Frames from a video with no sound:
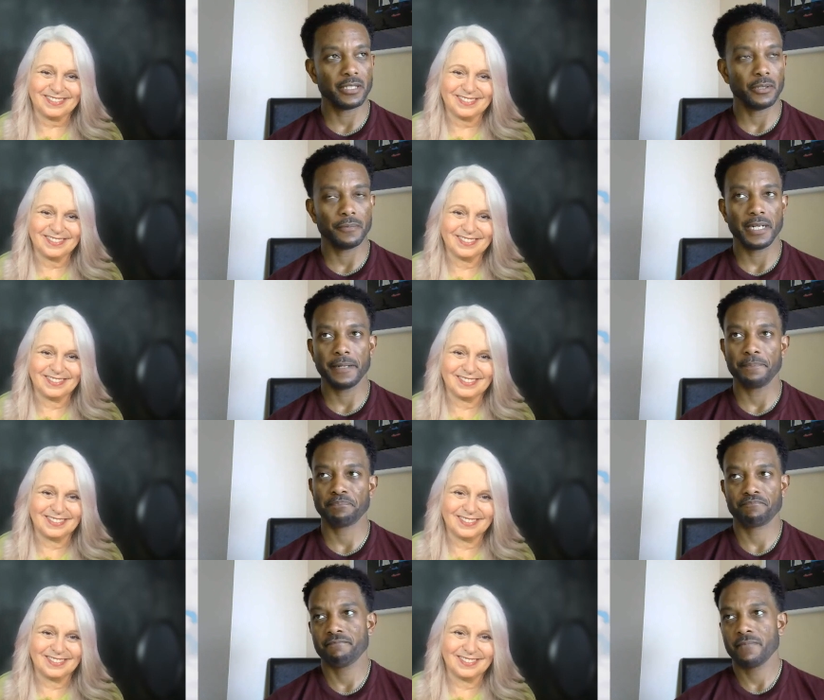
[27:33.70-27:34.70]
Speaker 1: you know, um,
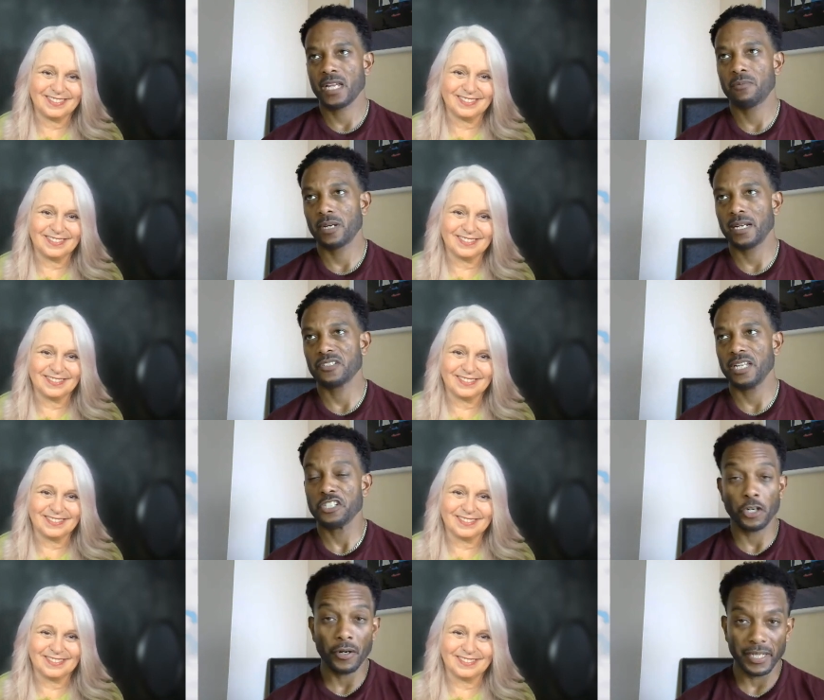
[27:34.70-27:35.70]
what can I say,
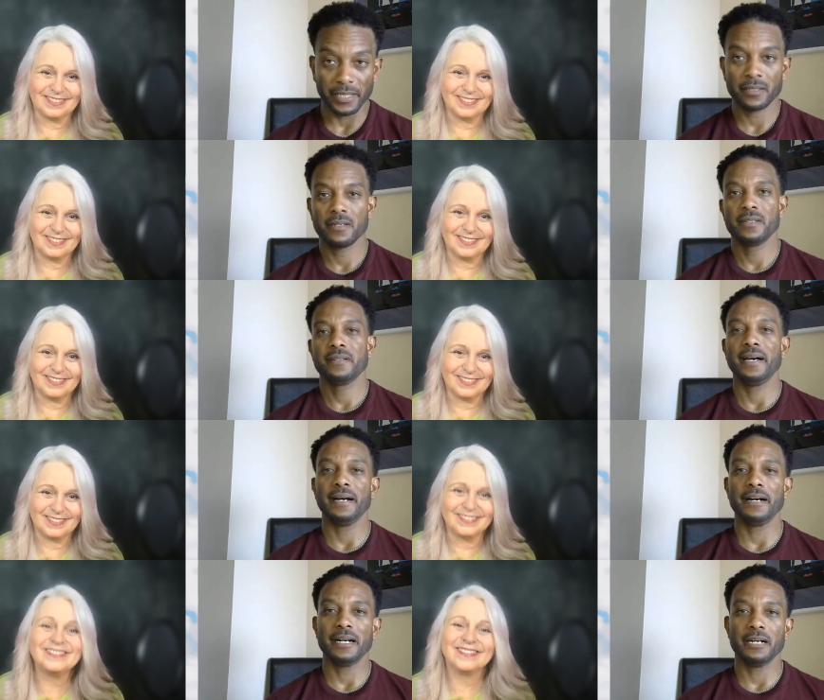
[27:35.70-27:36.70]
journey.
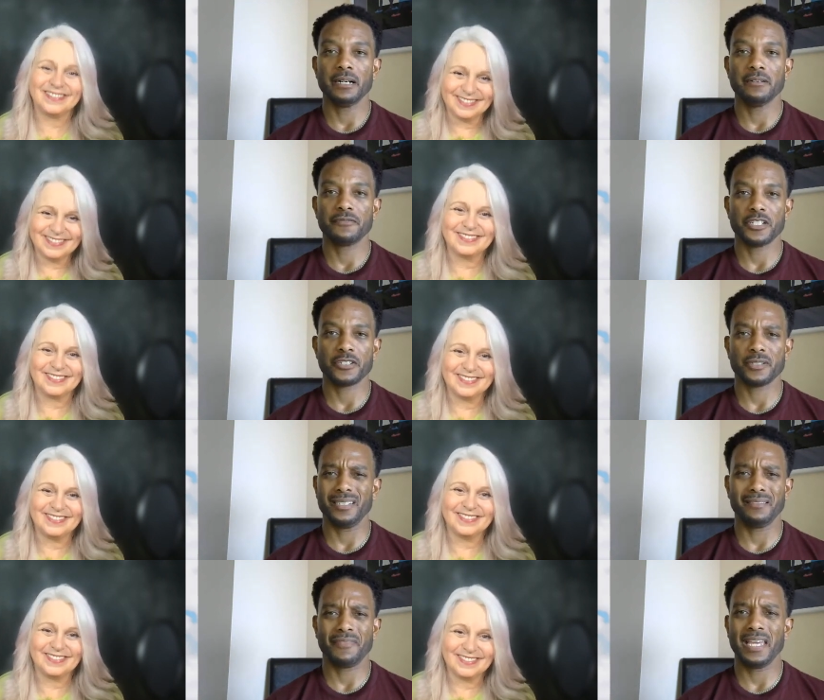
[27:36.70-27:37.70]
Uh, of just
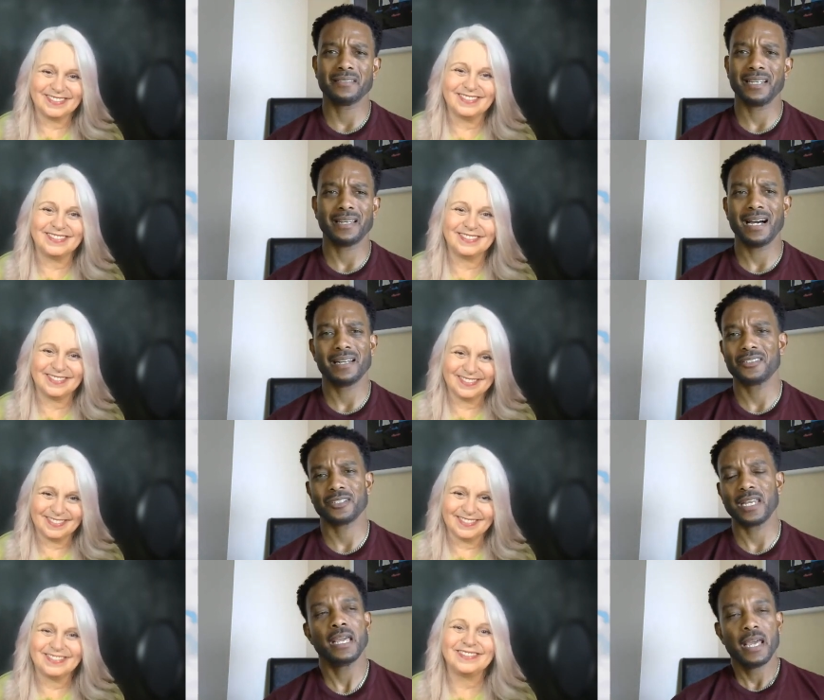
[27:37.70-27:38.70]
things that God is
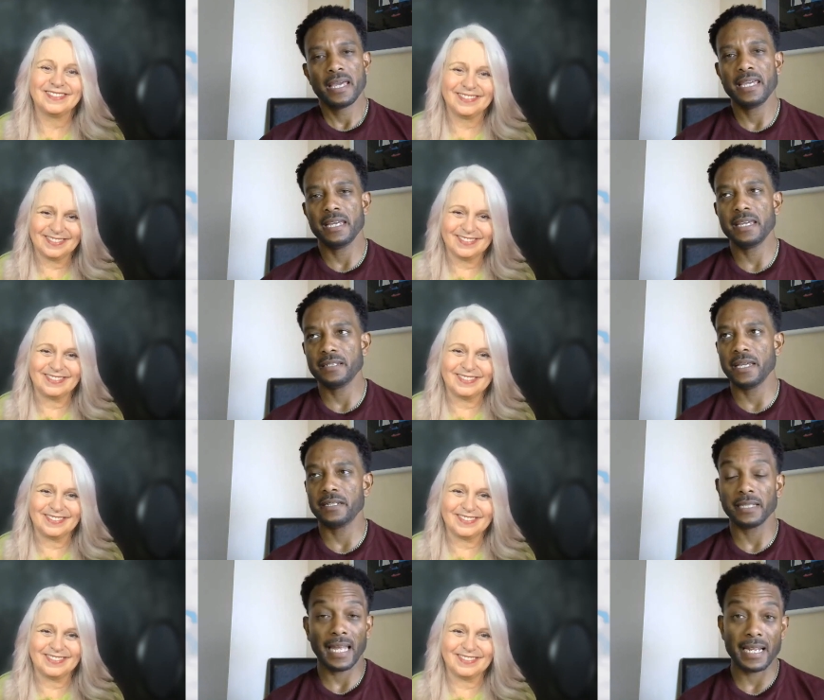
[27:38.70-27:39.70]
just he he he, he
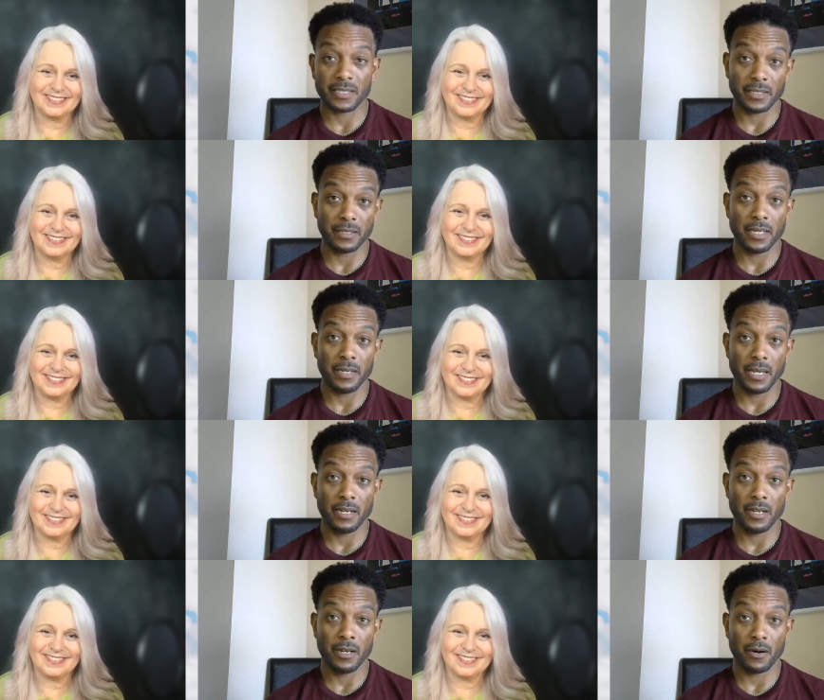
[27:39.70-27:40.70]
delights in, in
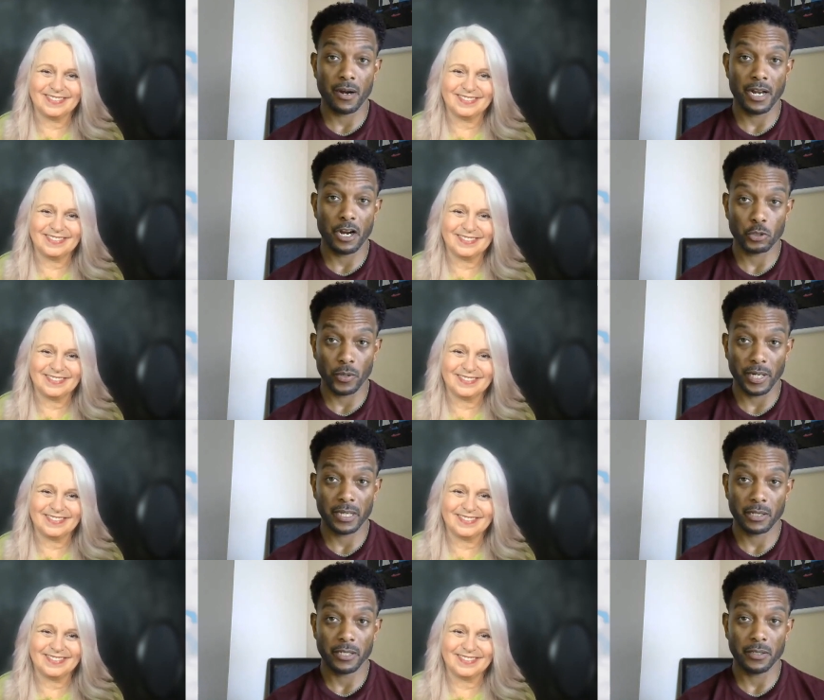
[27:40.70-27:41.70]
in our in our joy
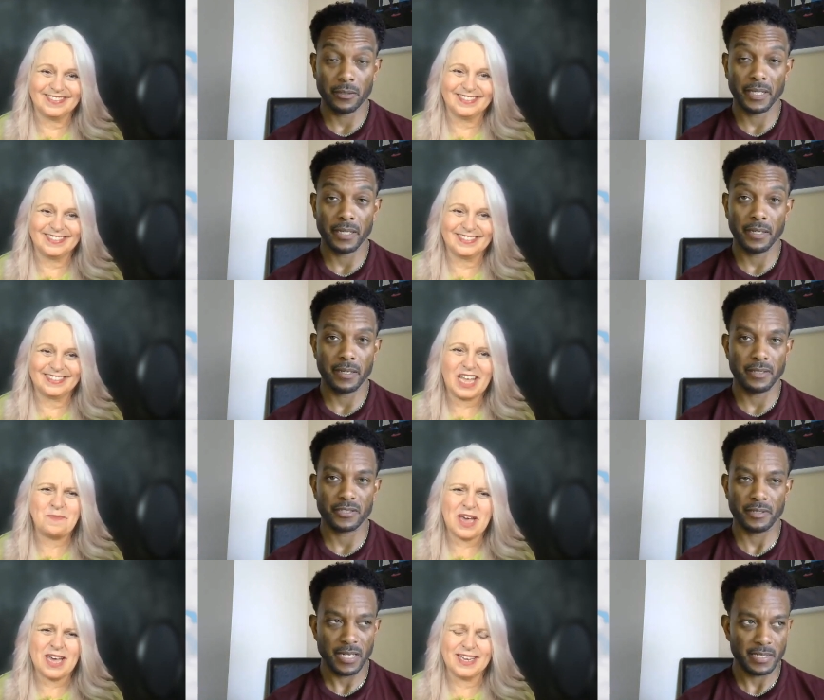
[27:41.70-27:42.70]
you know he,
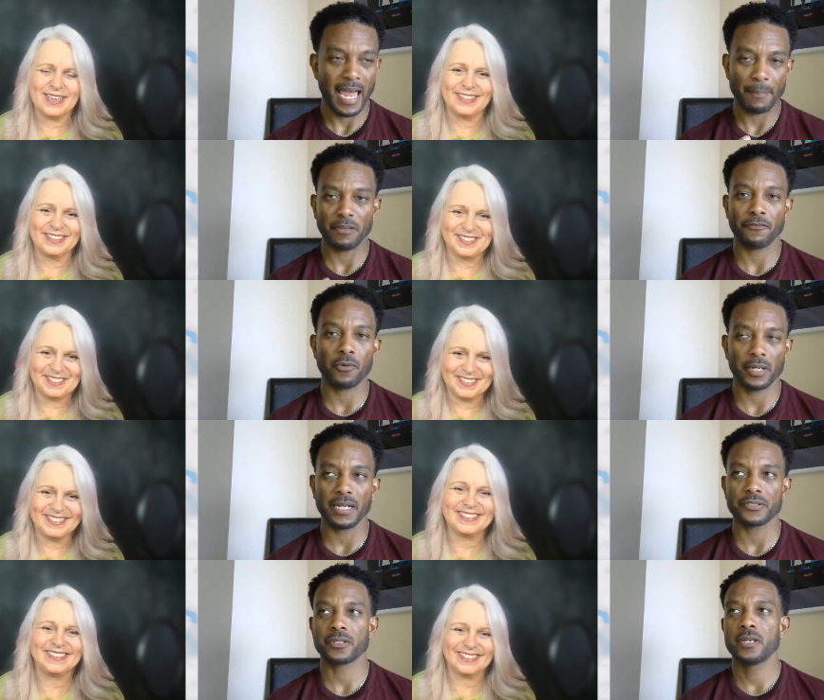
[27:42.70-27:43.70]
he's Amen. happy for
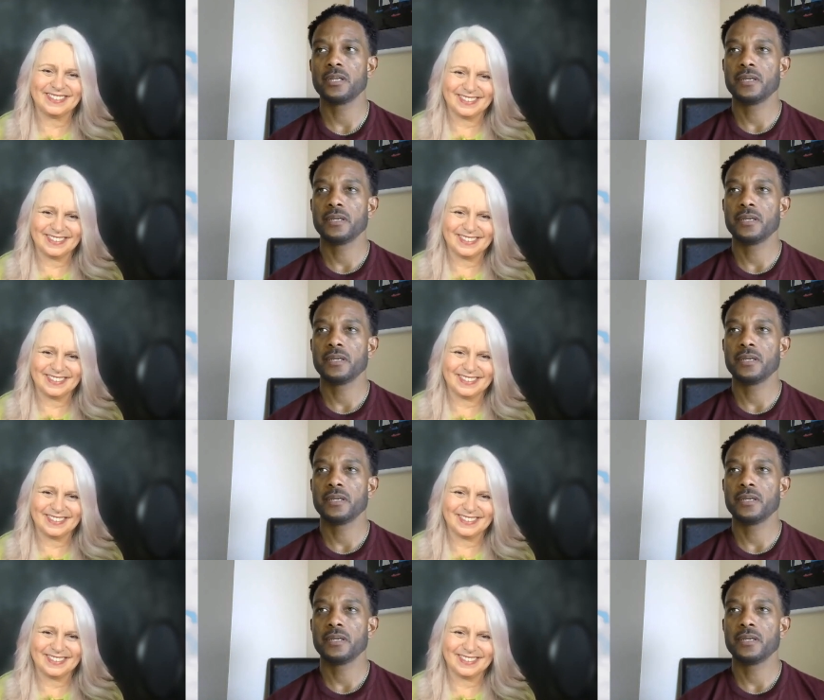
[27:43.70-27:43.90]
us